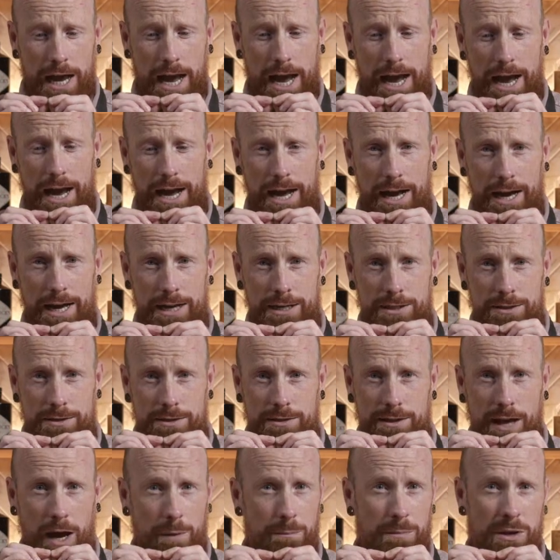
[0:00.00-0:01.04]
and
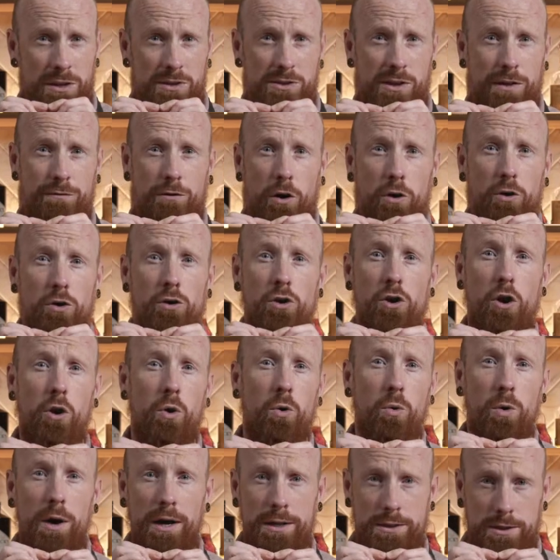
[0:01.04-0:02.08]
that means they've got
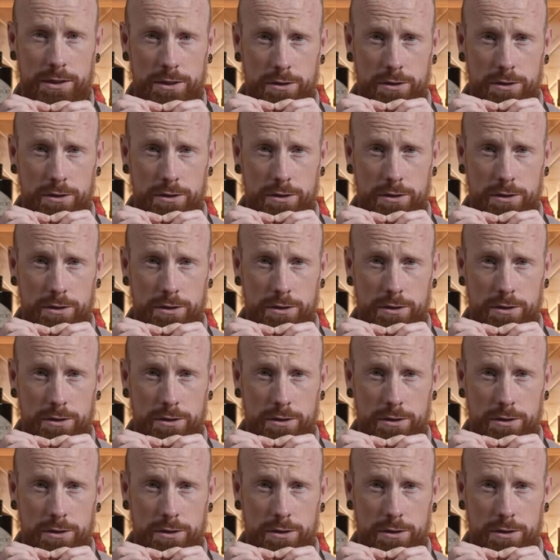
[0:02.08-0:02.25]
nowhere to